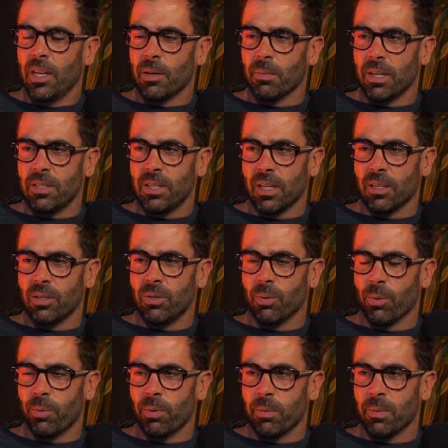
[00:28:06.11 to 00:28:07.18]
It might take you
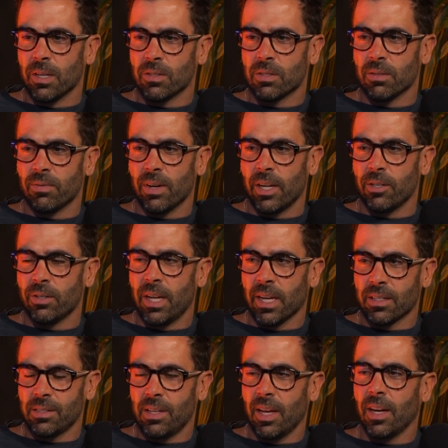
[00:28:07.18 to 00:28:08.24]
2 or 3 months to find your
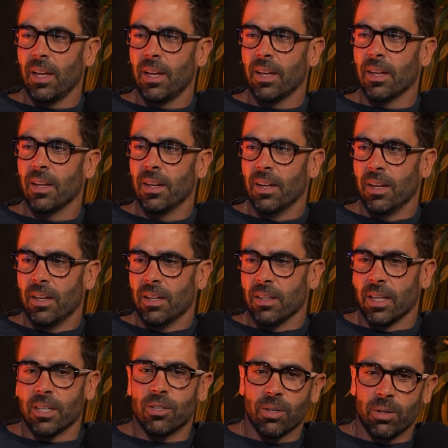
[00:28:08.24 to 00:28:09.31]
next tenant.
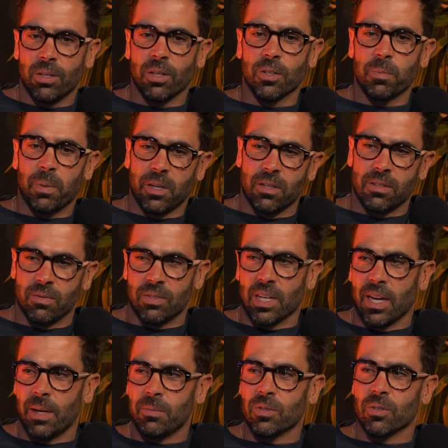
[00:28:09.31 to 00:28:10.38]
Like during those periods of
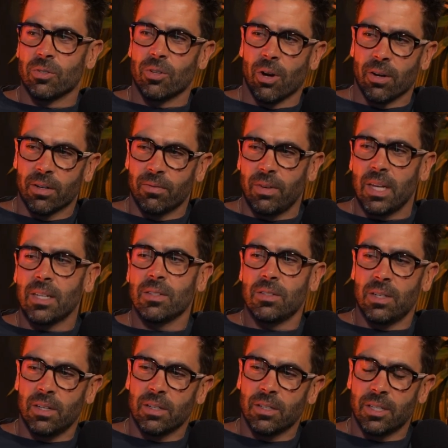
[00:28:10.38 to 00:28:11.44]
times, those dark
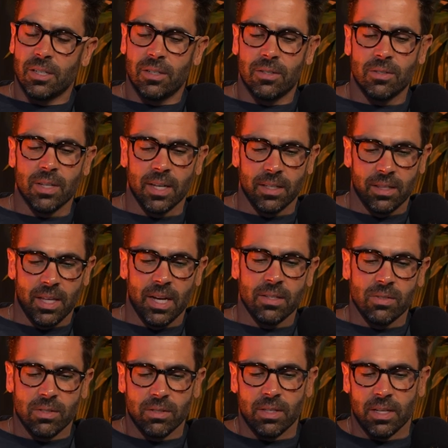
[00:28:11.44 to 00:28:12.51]
vacancy years, like
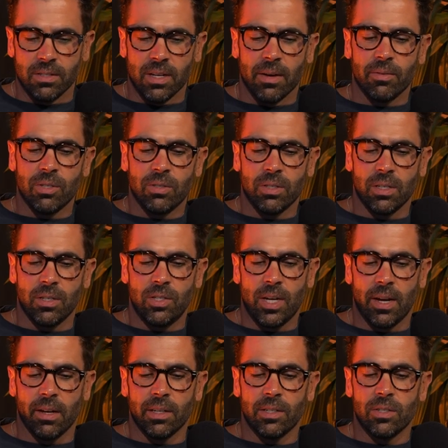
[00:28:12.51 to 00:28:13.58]
that's obviously a
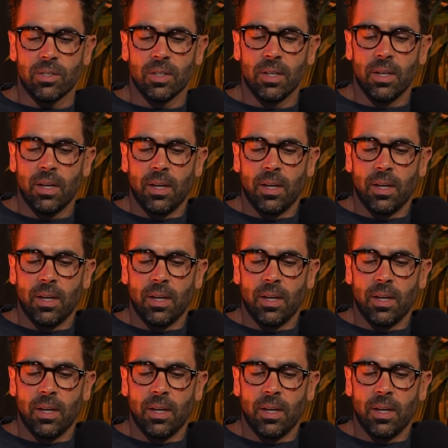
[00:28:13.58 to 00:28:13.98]
challenge.